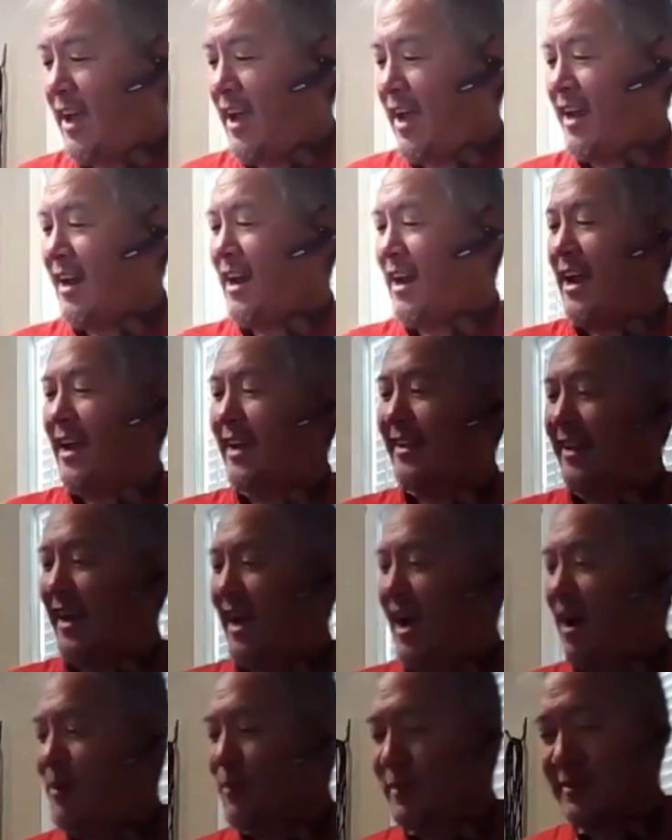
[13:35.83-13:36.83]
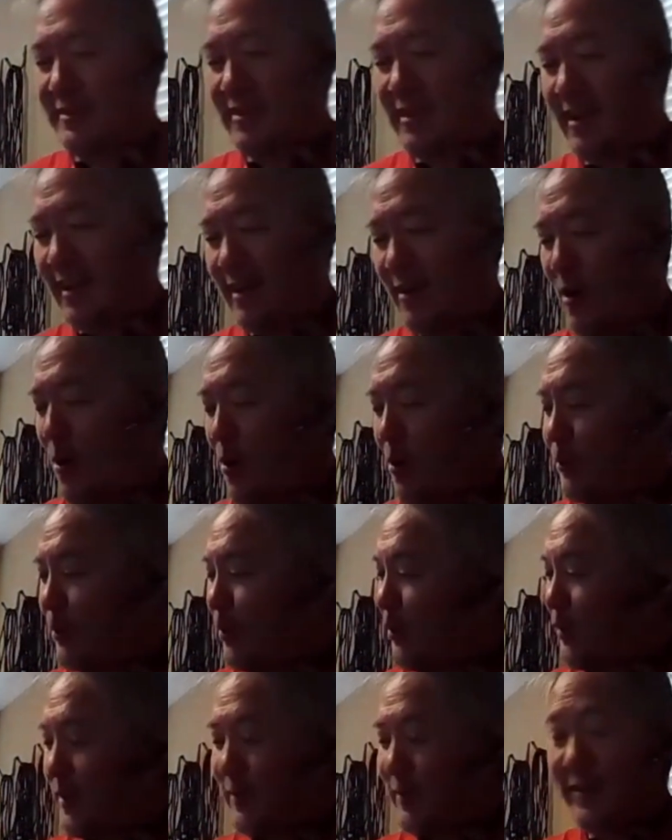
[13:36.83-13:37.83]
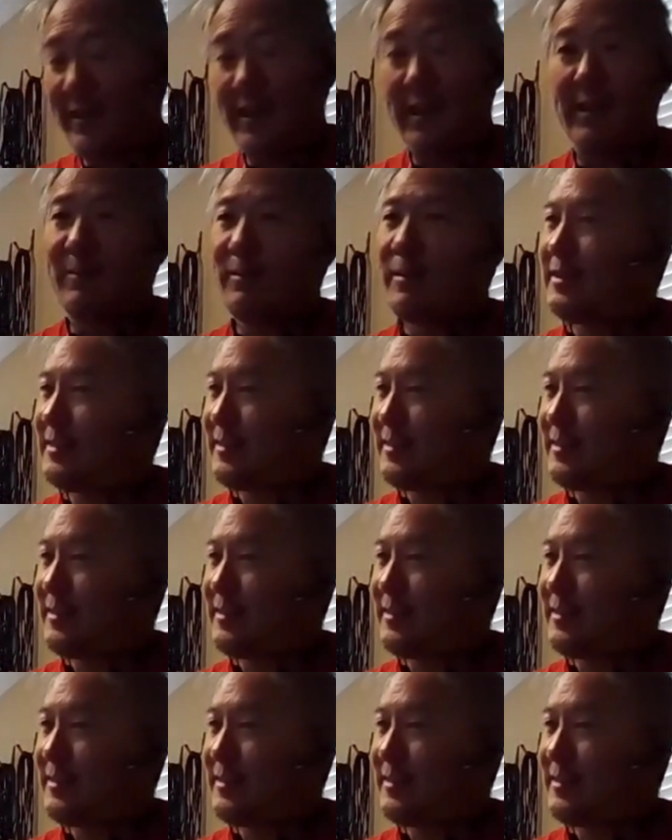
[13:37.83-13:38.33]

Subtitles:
And I was like, oh, don't even get me